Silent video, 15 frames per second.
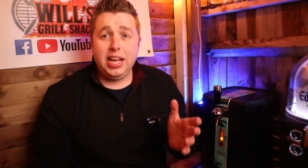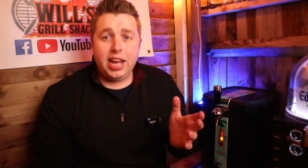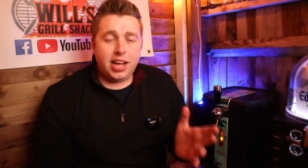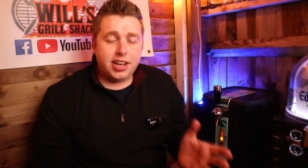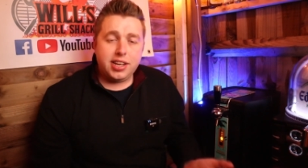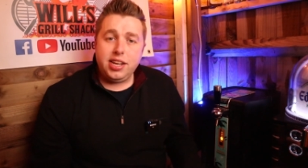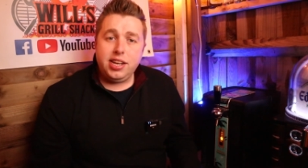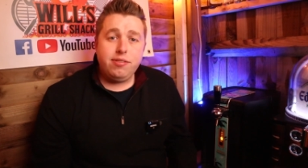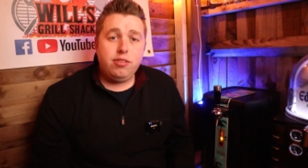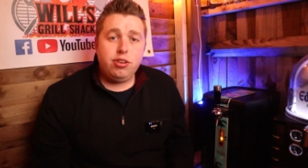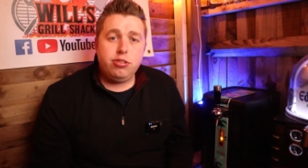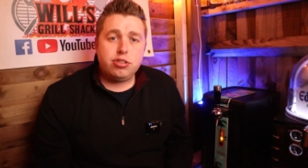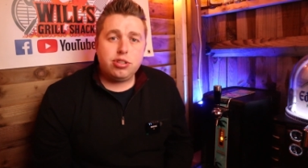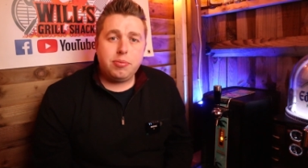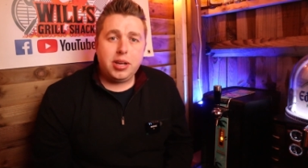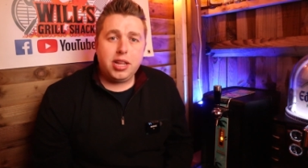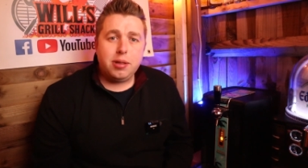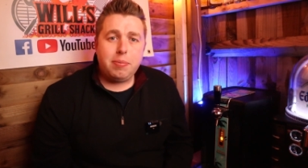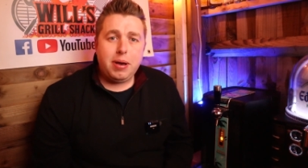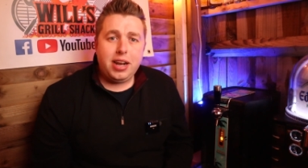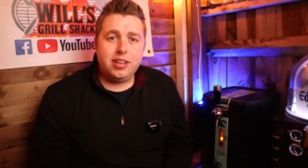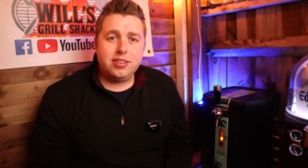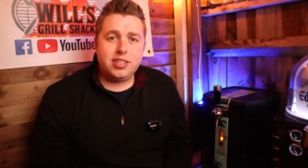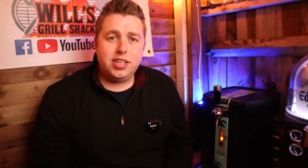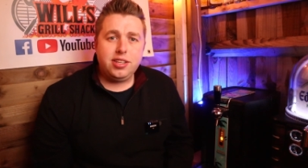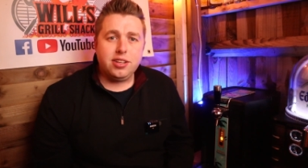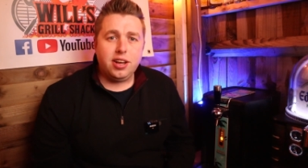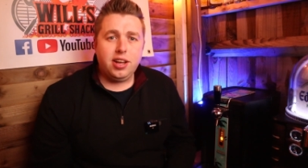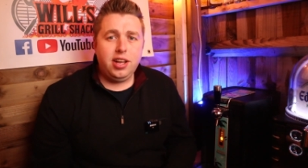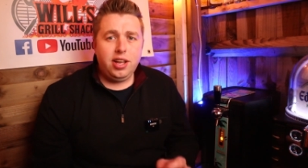and didn't even use too many of the pellets
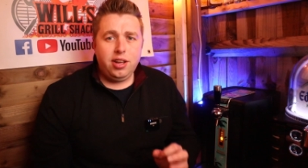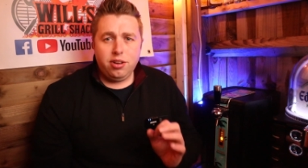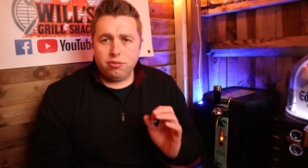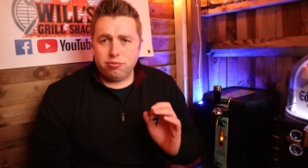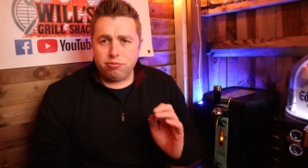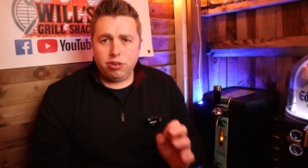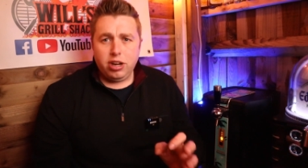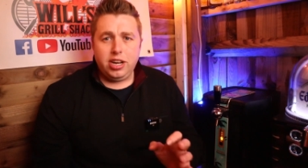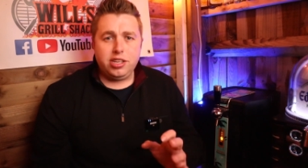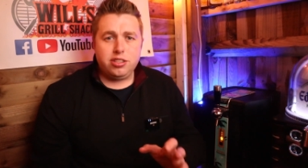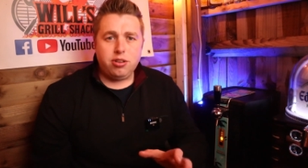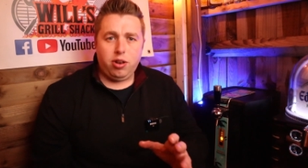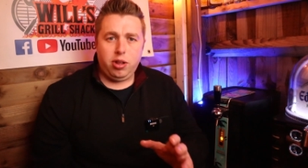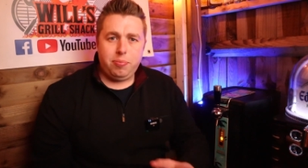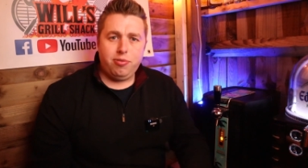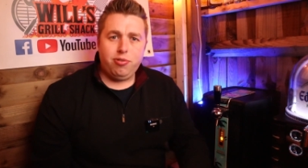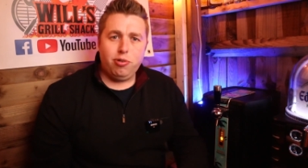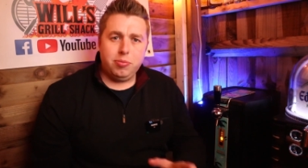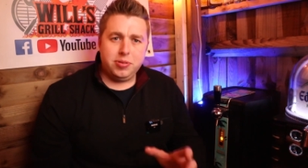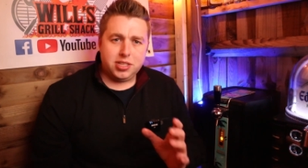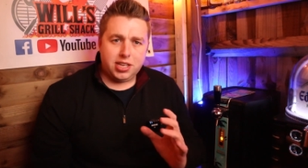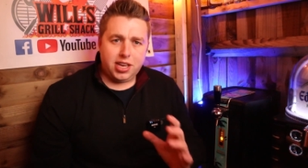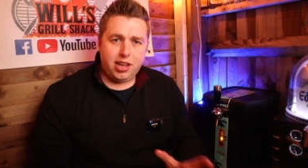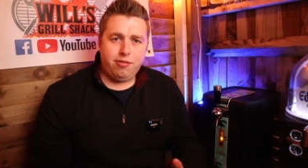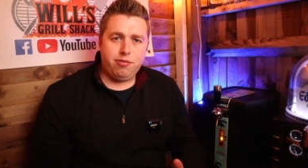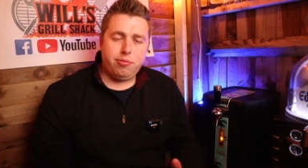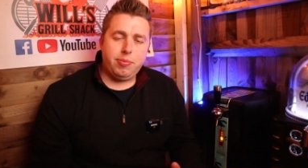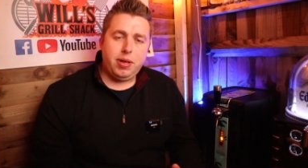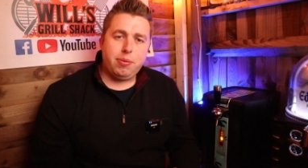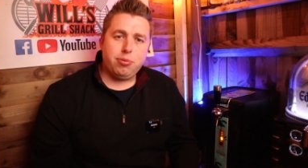either. Really solid performance again
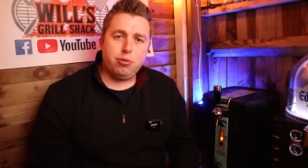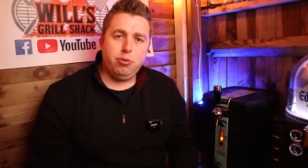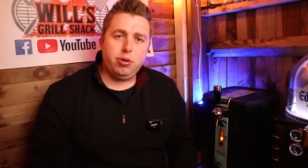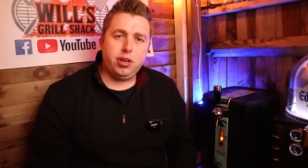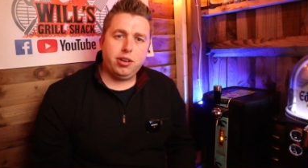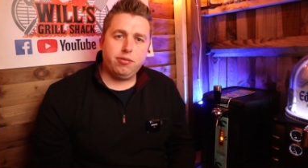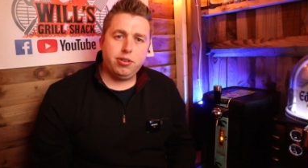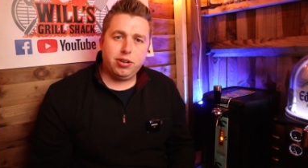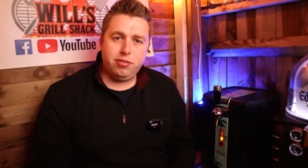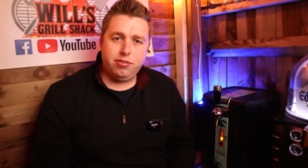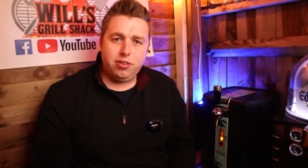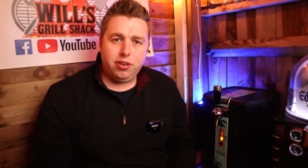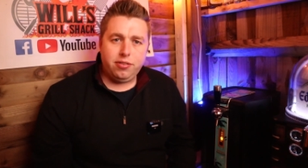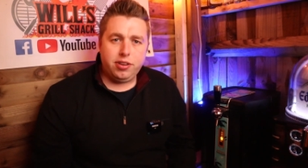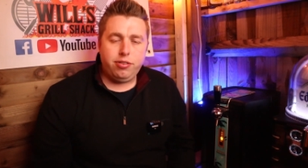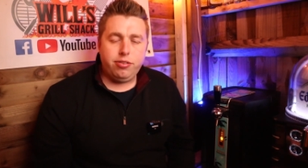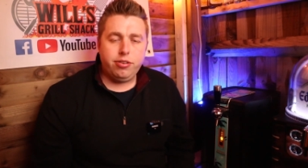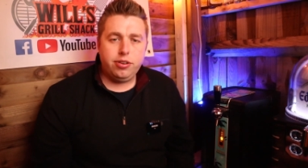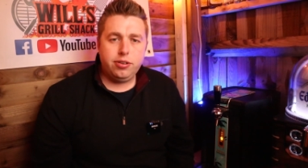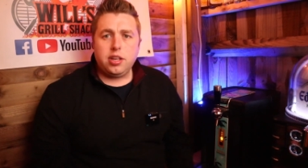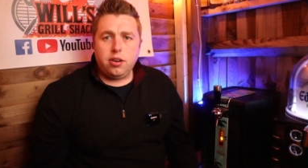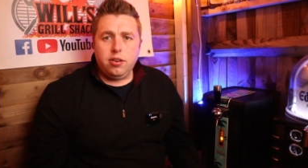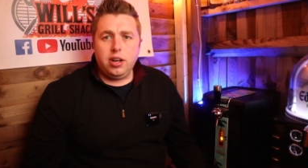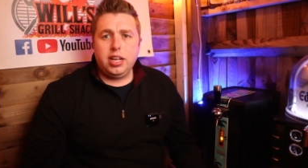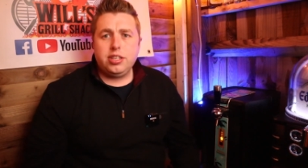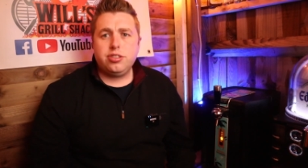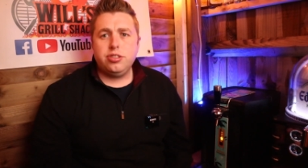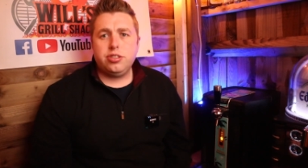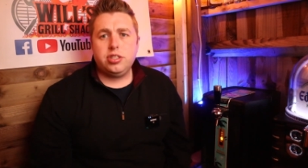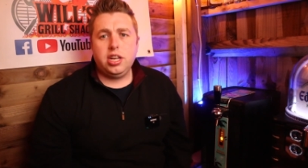from that Broil King Regal five hundred. So
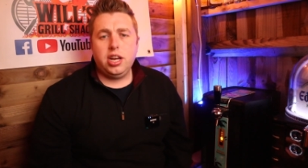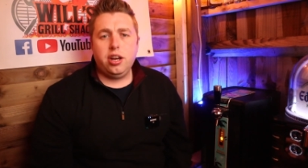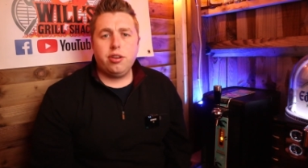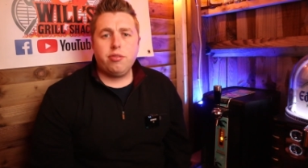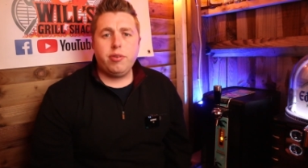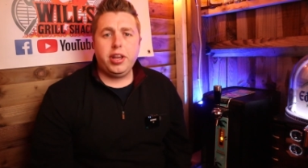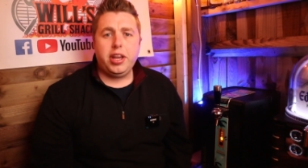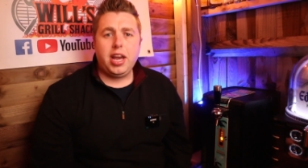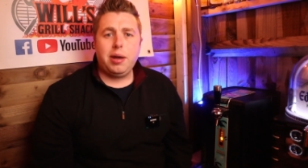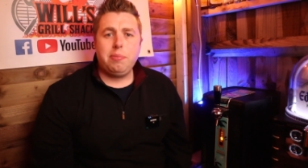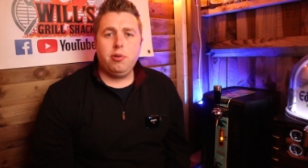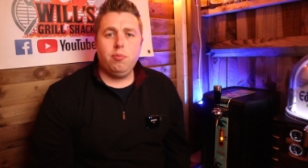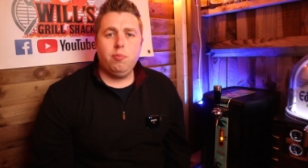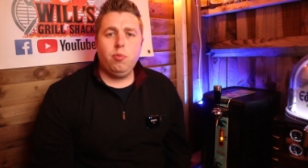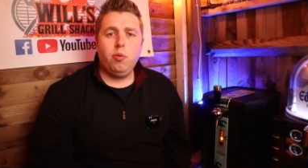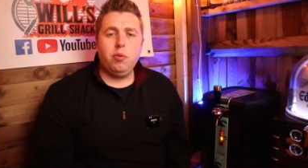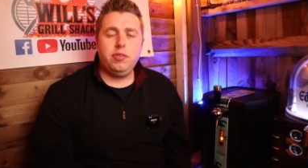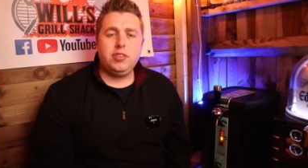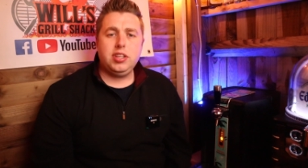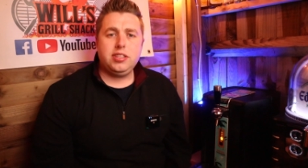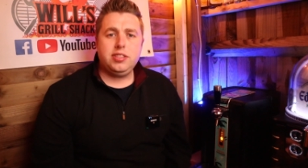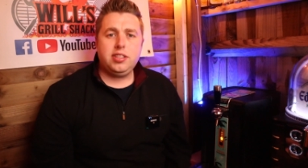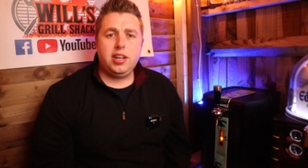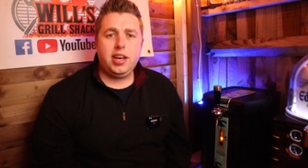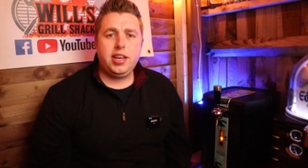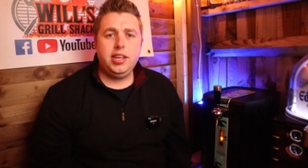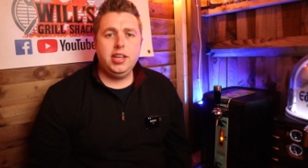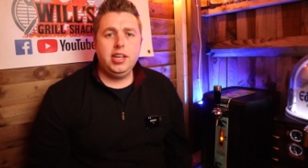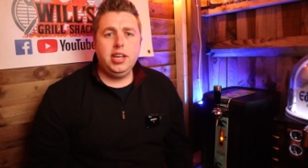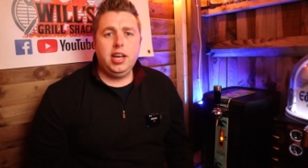let's just uh, recap on what we've done
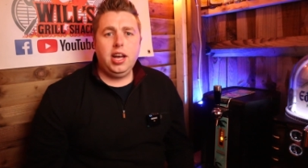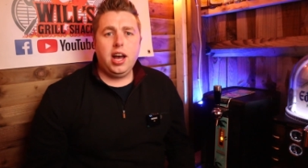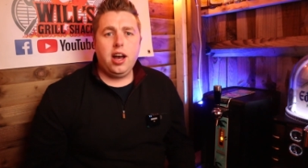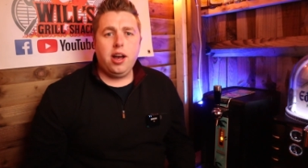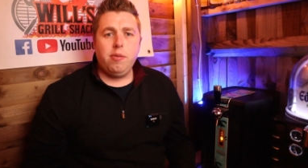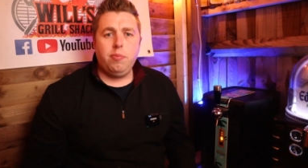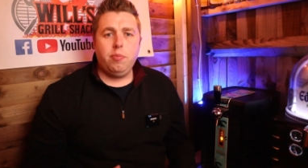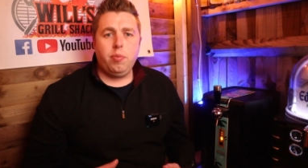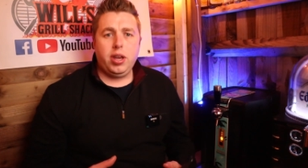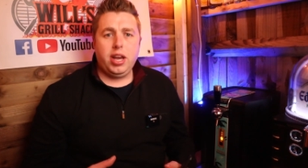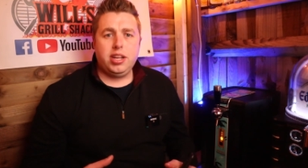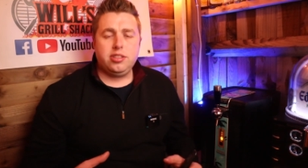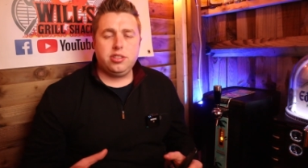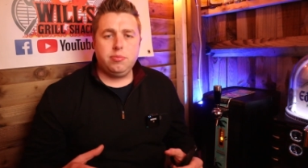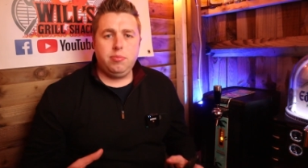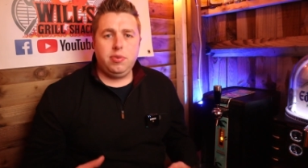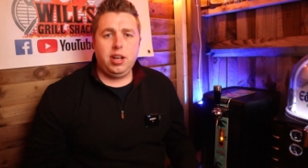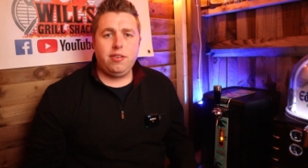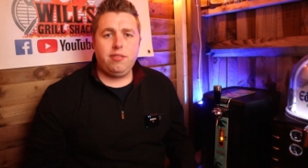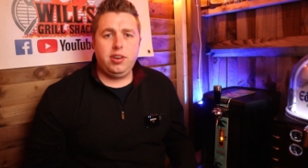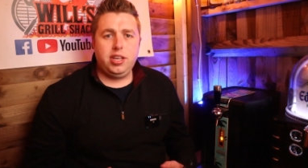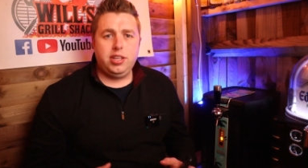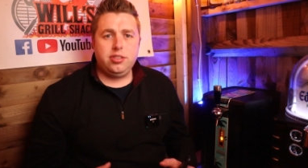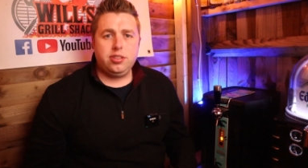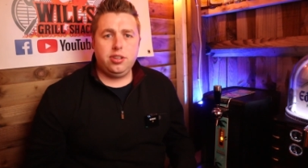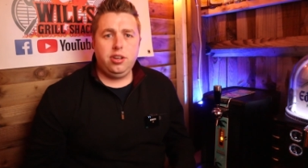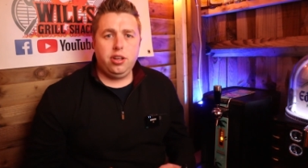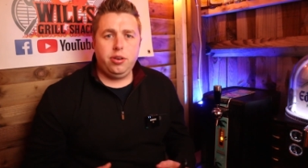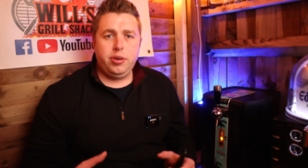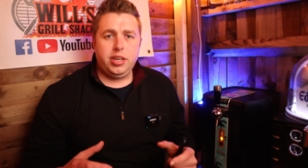today. Um, we had some lovely
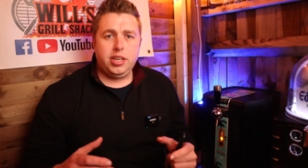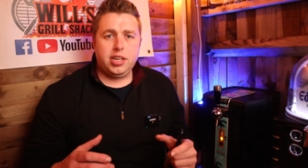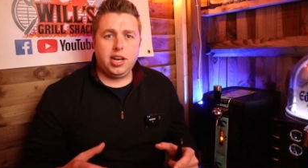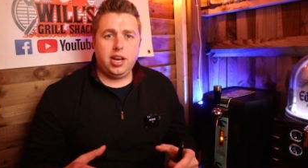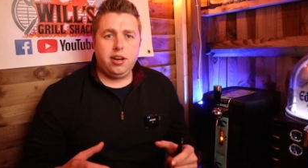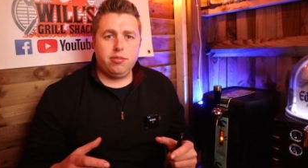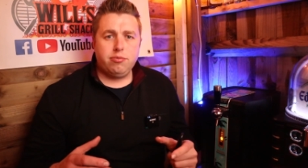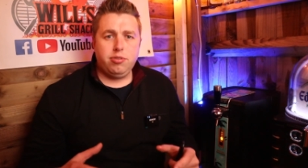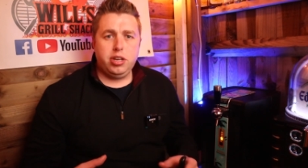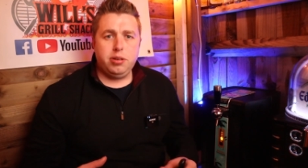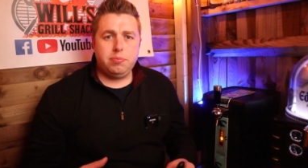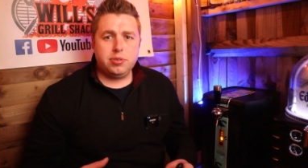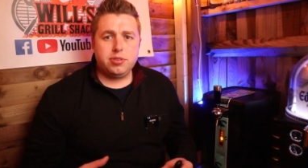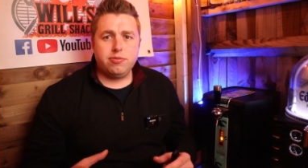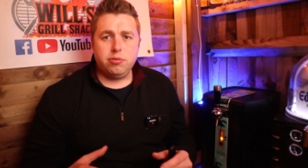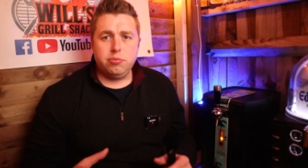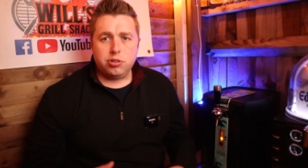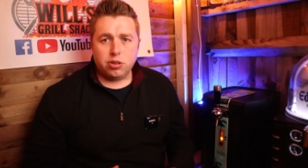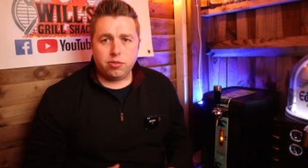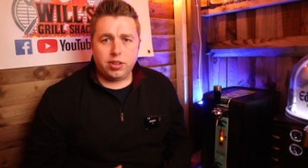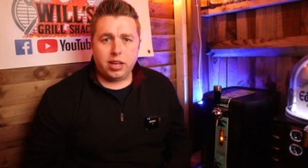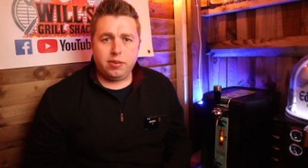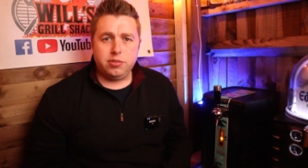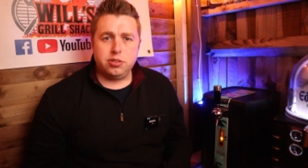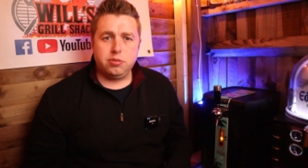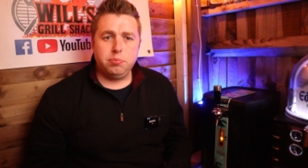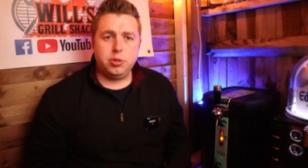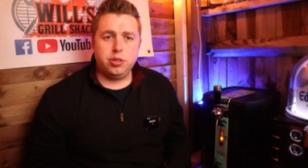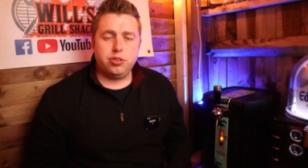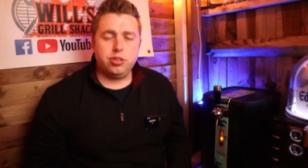Saint Louis cut ribs from John
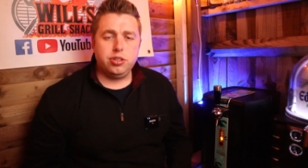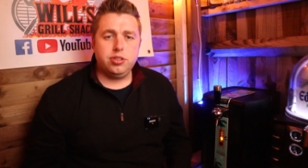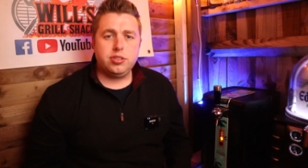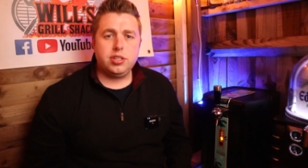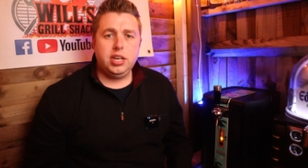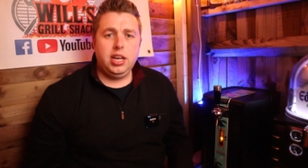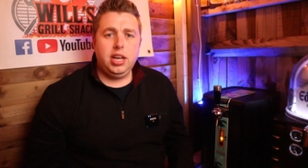Davidson Butchers.